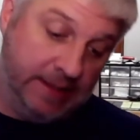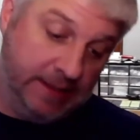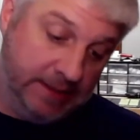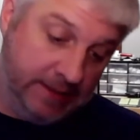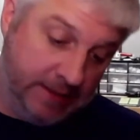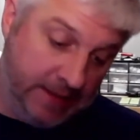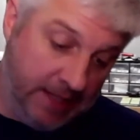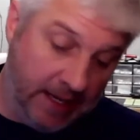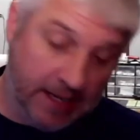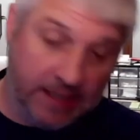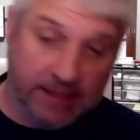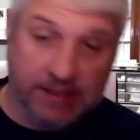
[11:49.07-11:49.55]

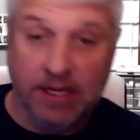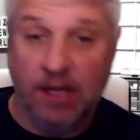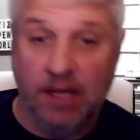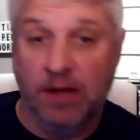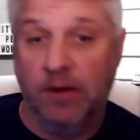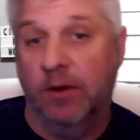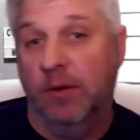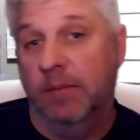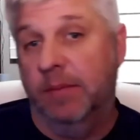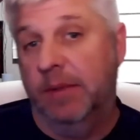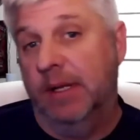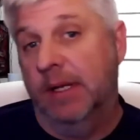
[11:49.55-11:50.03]
that it's not
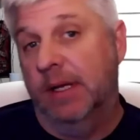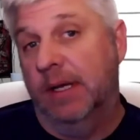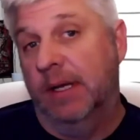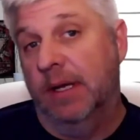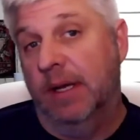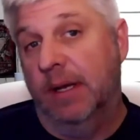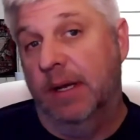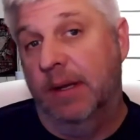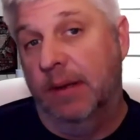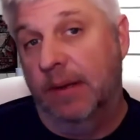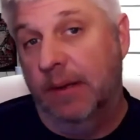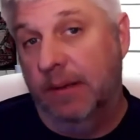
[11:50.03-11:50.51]
going to be
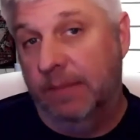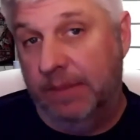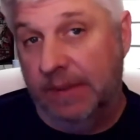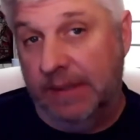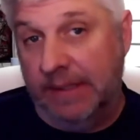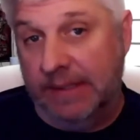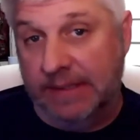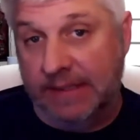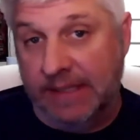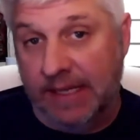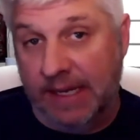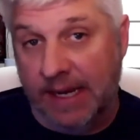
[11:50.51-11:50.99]
a
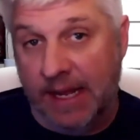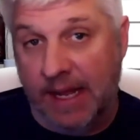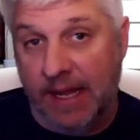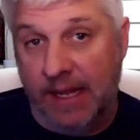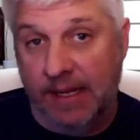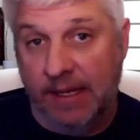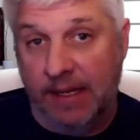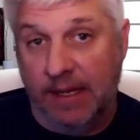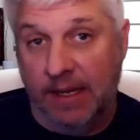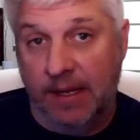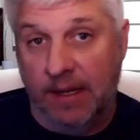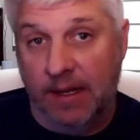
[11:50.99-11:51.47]
piece that
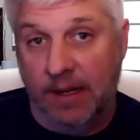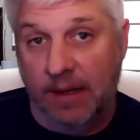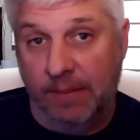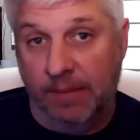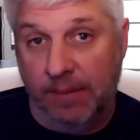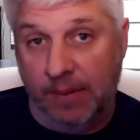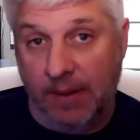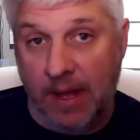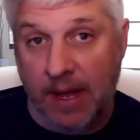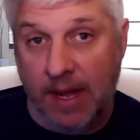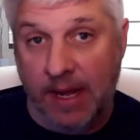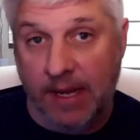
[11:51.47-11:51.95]
I
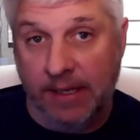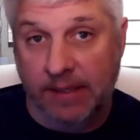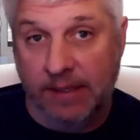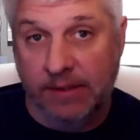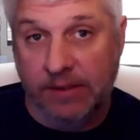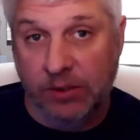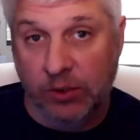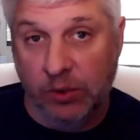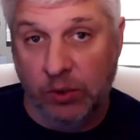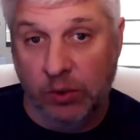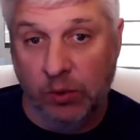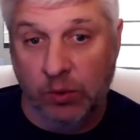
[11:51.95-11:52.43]
apply
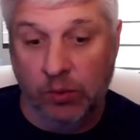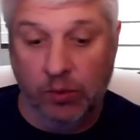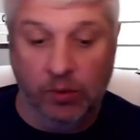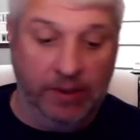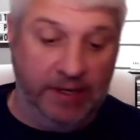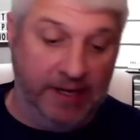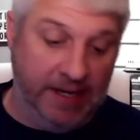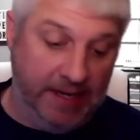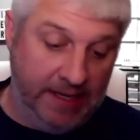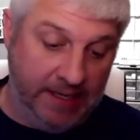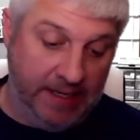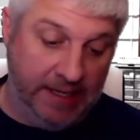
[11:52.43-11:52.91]
to
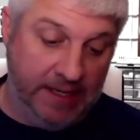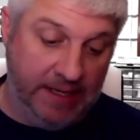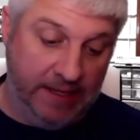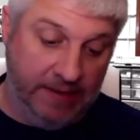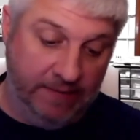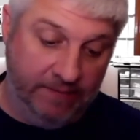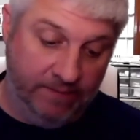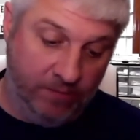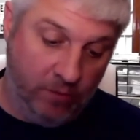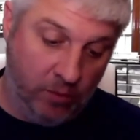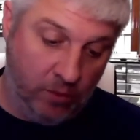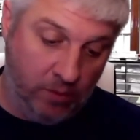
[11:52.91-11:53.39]
any
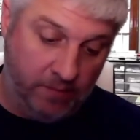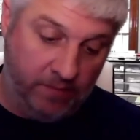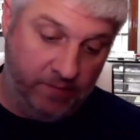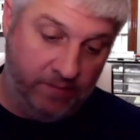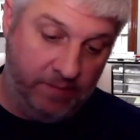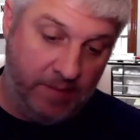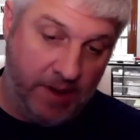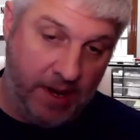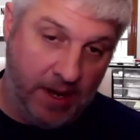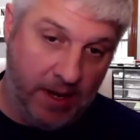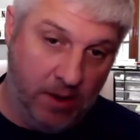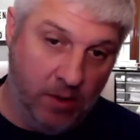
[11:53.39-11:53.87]
form of
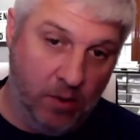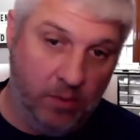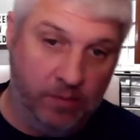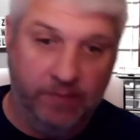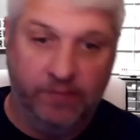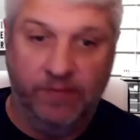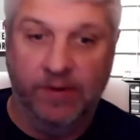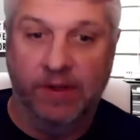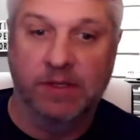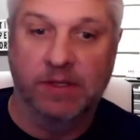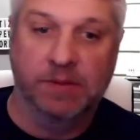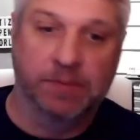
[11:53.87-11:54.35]
my home
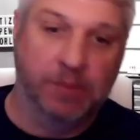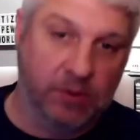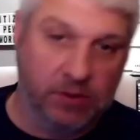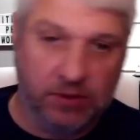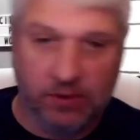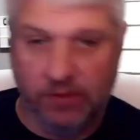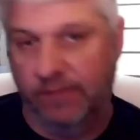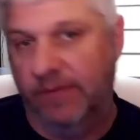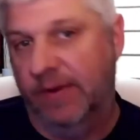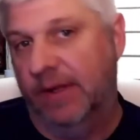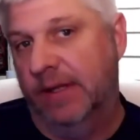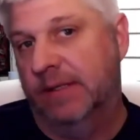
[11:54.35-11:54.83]
defense,
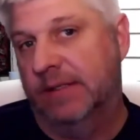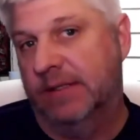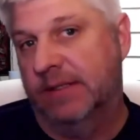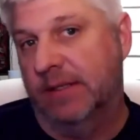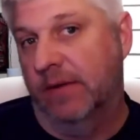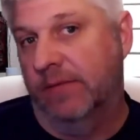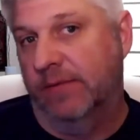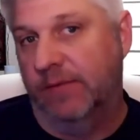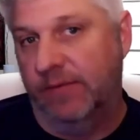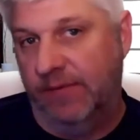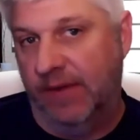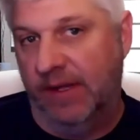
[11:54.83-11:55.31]
personal defense,
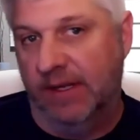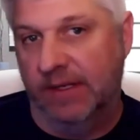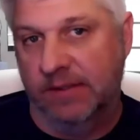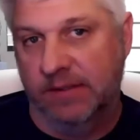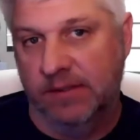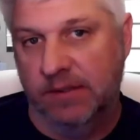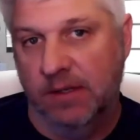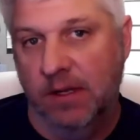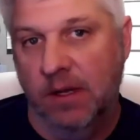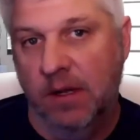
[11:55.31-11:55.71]
self-defense